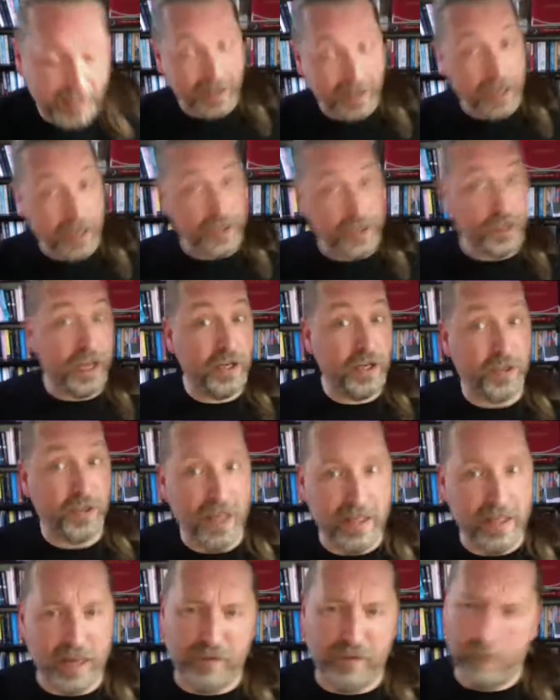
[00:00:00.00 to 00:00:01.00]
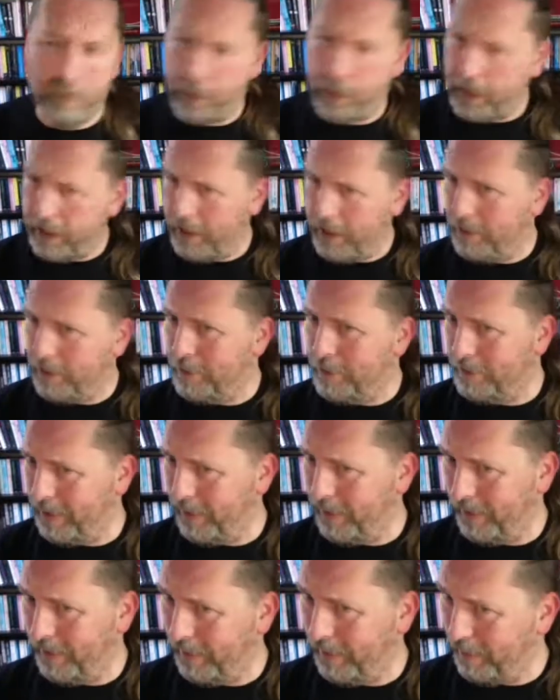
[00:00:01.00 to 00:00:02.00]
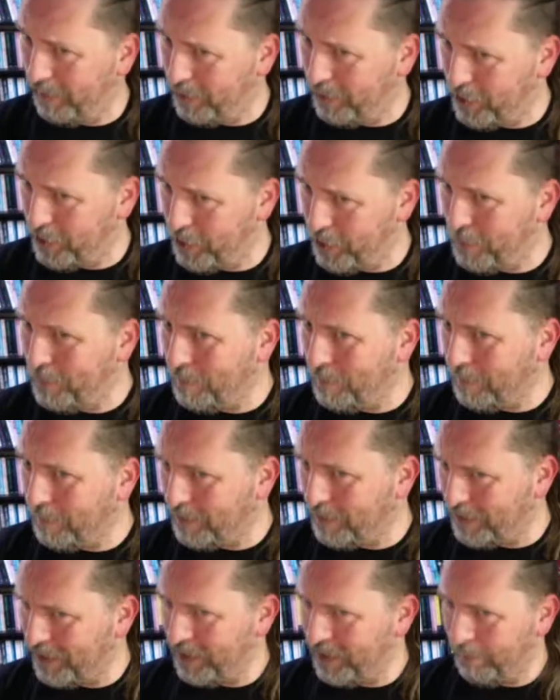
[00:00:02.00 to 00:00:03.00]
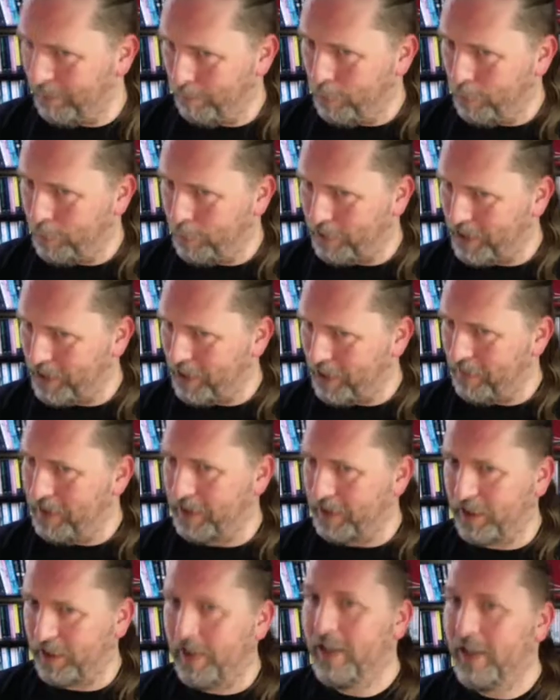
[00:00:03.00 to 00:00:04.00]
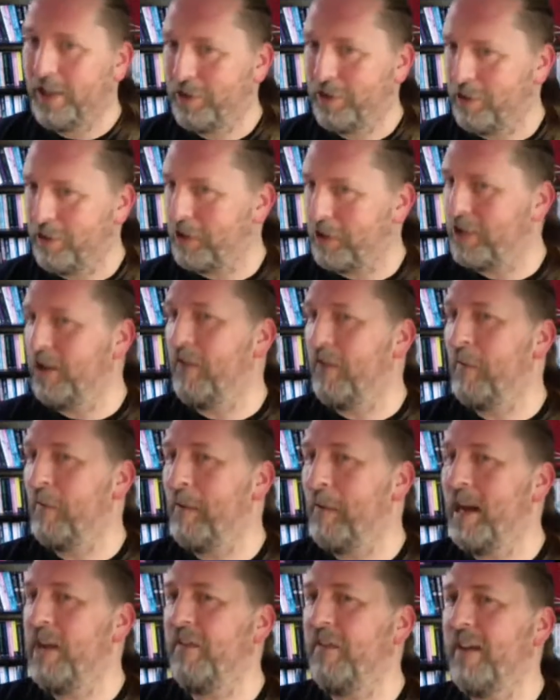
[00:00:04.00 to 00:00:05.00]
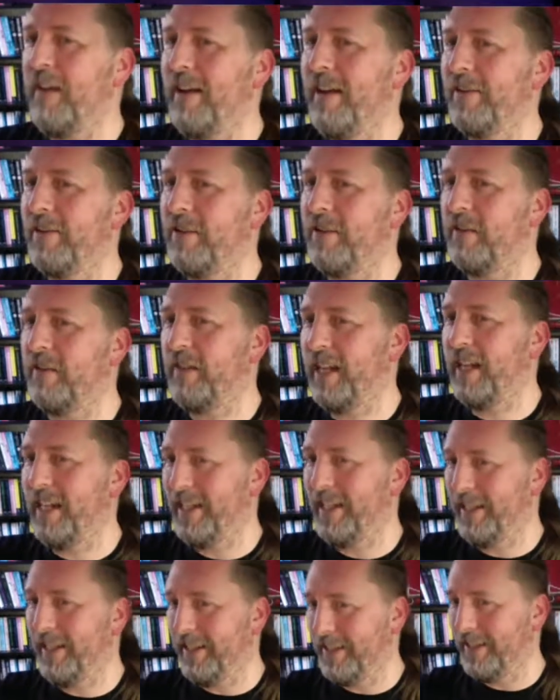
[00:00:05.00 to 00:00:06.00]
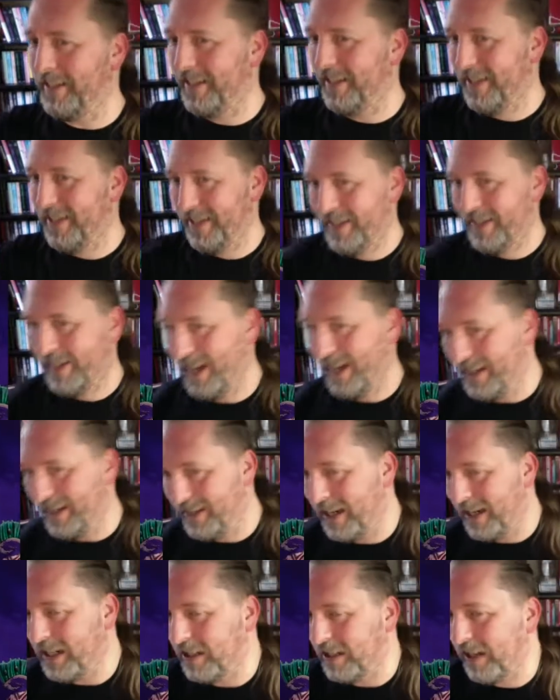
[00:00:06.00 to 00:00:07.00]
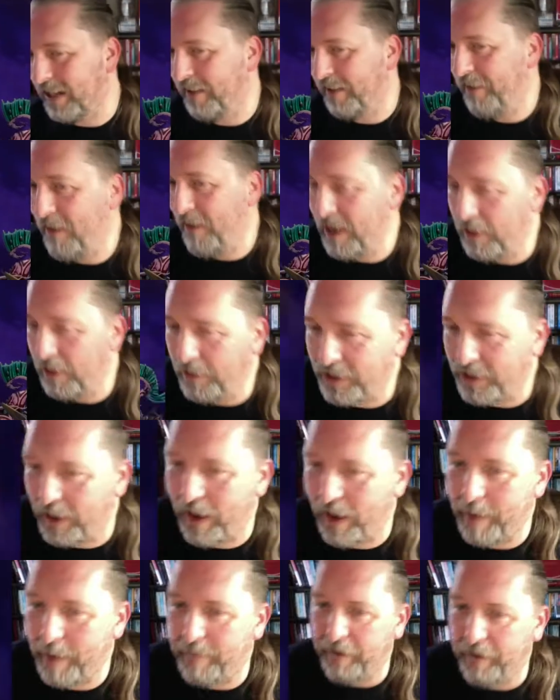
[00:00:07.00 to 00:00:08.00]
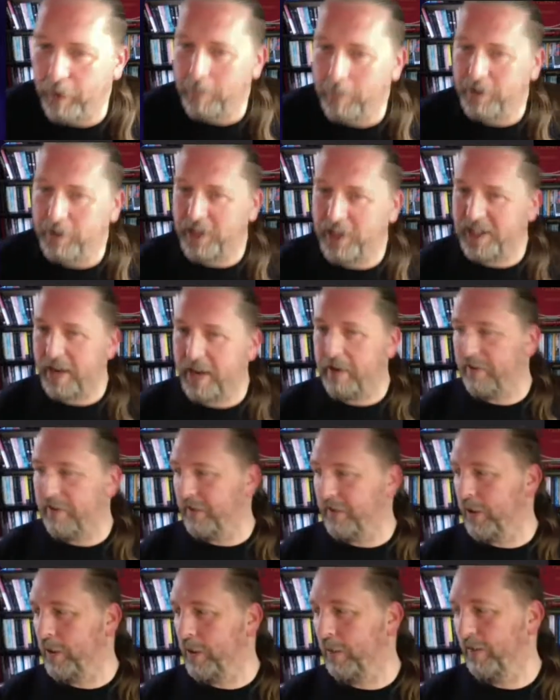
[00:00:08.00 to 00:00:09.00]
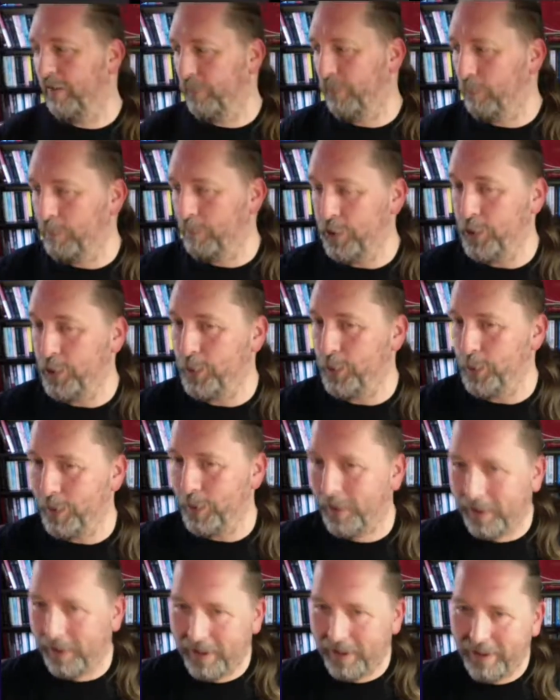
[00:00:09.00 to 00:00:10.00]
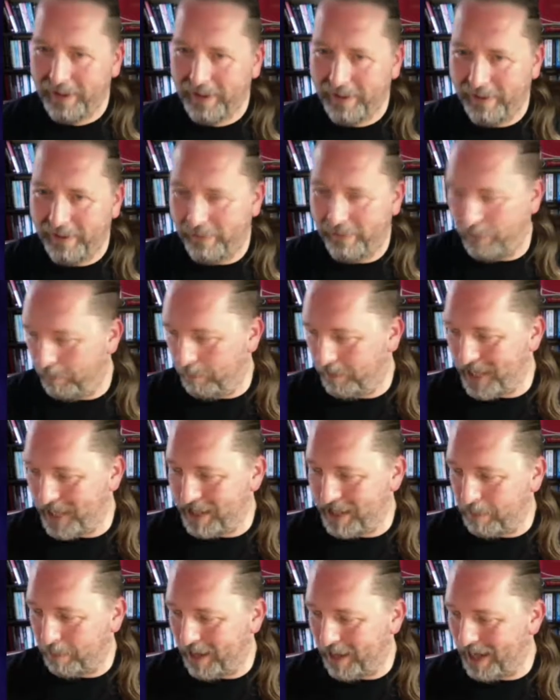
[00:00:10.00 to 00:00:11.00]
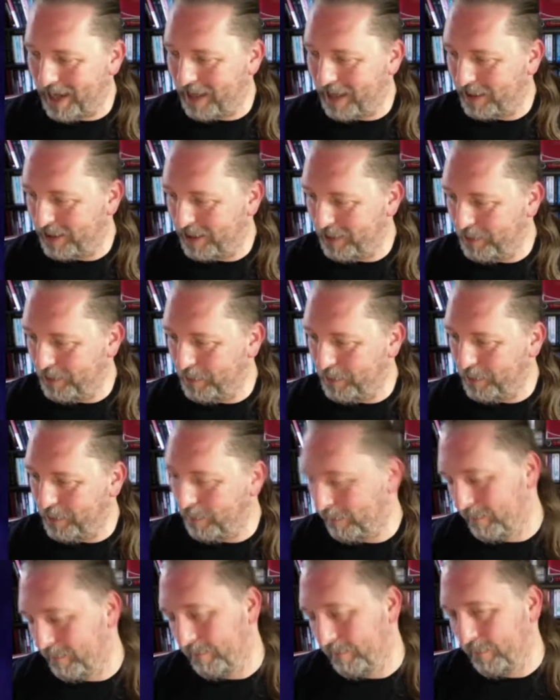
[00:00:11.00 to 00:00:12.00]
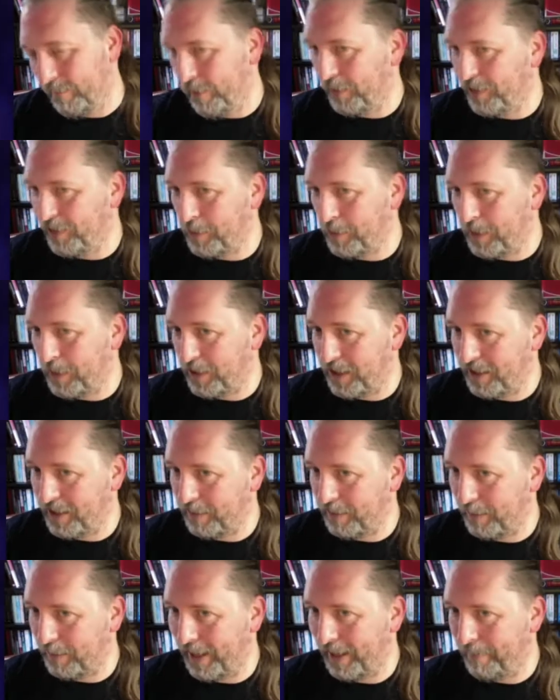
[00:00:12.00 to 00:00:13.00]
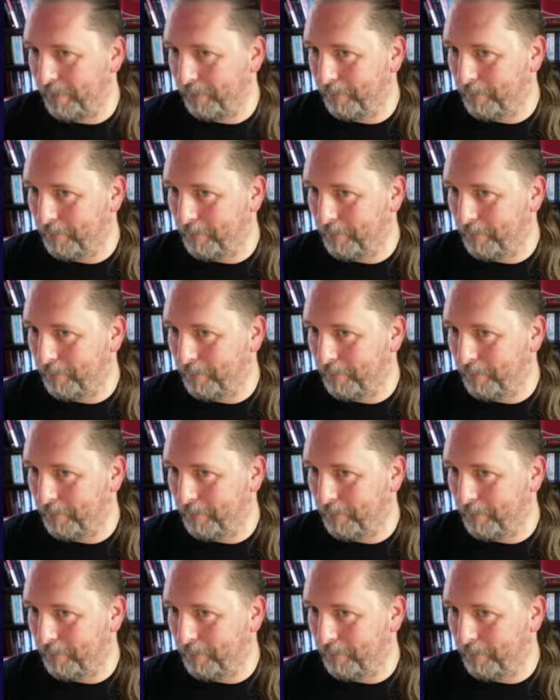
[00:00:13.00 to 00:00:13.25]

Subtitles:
as everybody knows, the Dune book series stretches over many thousands of years and takes a very long time for them to terraform Dune from desert planet to not so much desert planet.